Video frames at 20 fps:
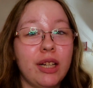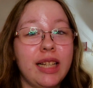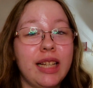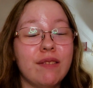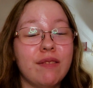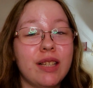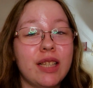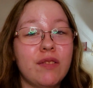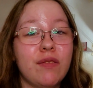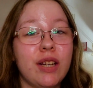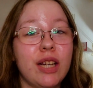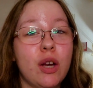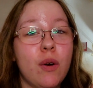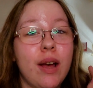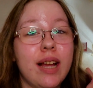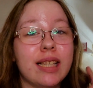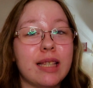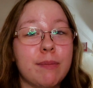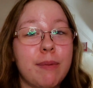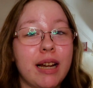and give this video
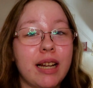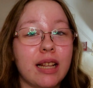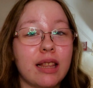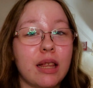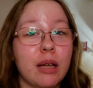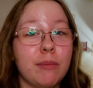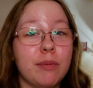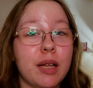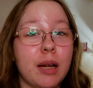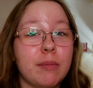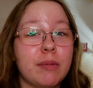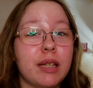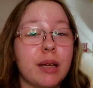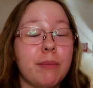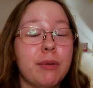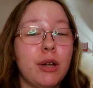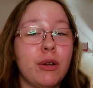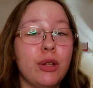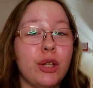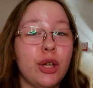a smack of thumbs up to let
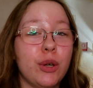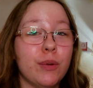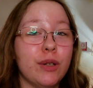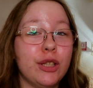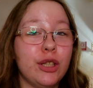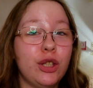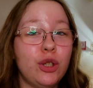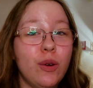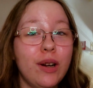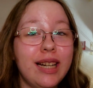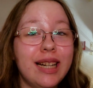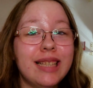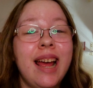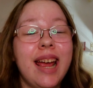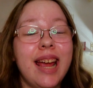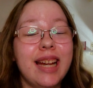me know that you enjoyed it.